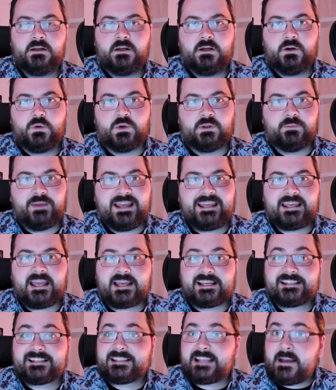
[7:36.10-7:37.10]
When making a
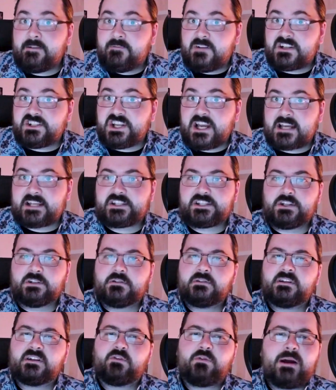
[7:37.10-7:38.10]
savage action,
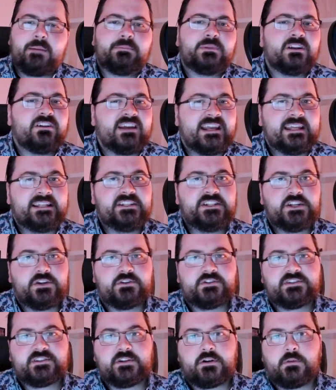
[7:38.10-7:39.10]
the grappler
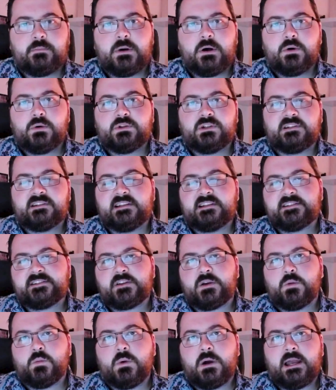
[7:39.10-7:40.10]
injures their opponent in
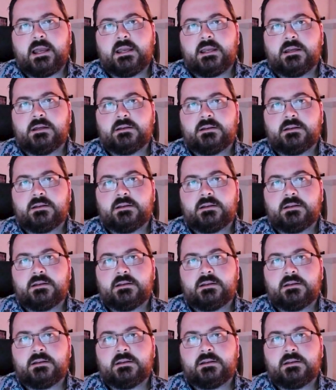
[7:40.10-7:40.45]
some way,